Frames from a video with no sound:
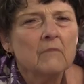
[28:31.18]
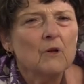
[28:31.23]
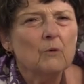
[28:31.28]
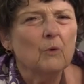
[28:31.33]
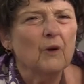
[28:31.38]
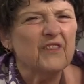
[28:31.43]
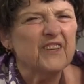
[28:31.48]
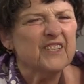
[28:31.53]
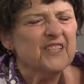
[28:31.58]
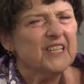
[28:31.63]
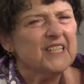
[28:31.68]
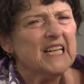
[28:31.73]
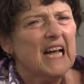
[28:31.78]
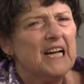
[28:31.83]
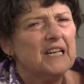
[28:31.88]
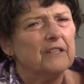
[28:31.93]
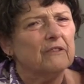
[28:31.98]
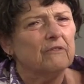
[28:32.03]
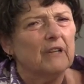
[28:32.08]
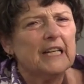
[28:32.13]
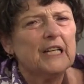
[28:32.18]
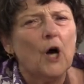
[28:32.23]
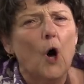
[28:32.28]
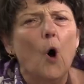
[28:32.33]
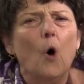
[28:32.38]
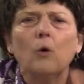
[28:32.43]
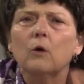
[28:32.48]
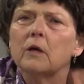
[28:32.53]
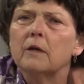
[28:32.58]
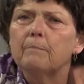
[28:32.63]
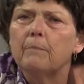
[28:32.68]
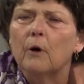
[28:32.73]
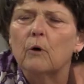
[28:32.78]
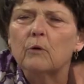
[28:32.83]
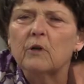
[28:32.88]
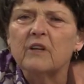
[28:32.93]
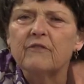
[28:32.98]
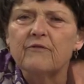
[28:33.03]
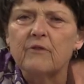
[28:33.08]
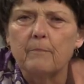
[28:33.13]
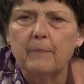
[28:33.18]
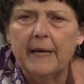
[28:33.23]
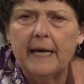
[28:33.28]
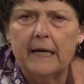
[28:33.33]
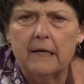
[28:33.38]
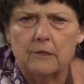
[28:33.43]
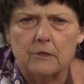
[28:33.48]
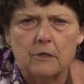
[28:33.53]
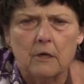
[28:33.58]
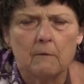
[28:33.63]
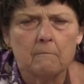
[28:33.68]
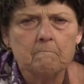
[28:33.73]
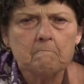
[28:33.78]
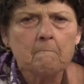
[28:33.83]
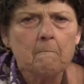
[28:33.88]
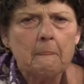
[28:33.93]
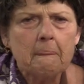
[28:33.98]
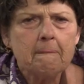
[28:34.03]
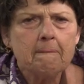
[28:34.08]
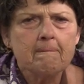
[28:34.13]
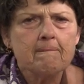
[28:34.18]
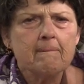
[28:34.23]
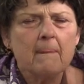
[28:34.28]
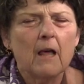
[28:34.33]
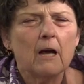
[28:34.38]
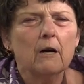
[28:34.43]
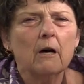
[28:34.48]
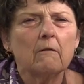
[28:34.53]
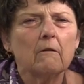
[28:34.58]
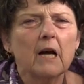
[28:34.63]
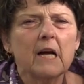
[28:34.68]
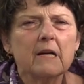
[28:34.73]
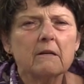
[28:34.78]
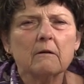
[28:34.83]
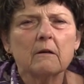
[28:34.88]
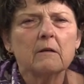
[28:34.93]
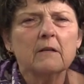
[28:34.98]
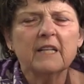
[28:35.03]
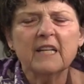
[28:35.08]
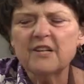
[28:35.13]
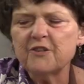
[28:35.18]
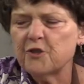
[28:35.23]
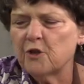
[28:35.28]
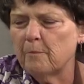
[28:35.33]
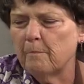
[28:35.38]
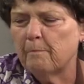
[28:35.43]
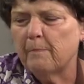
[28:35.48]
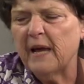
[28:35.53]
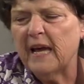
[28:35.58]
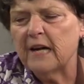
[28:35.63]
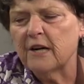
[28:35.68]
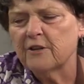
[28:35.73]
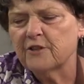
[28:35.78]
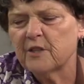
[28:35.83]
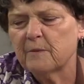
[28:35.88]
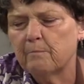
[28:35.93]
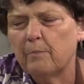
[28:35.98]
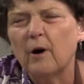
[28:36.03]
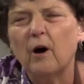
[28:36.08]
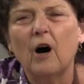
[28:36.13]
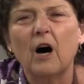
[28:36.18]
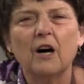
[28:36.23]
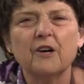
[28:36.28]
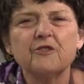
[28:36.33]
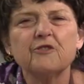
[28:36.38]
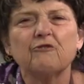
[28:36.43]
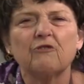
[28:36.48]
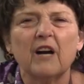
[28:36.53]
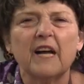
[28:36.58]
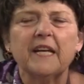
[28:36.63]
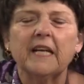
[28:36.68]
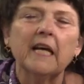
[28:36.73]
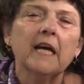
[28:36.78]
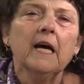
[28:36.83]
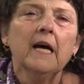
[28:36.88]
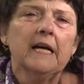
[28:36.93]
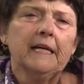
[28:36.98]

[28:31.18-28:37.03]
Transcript: Well, this is kind of like a hokey pokey for bears. All right? Get your bear's paws ready.